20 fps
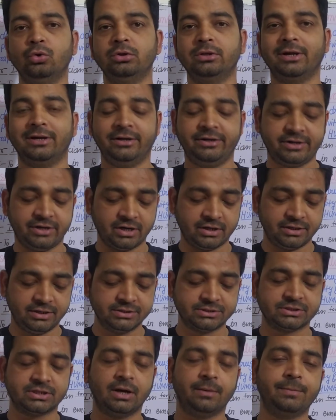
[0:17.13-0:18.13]
the drug
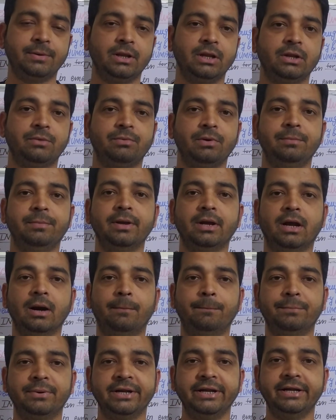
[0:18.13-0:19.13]
discovery, it will be
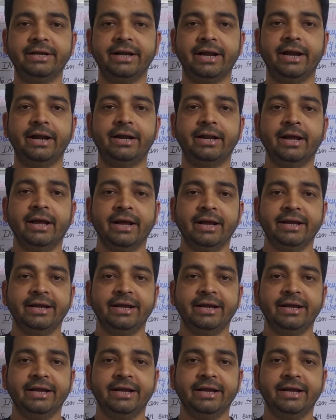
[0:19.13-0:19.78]
completed,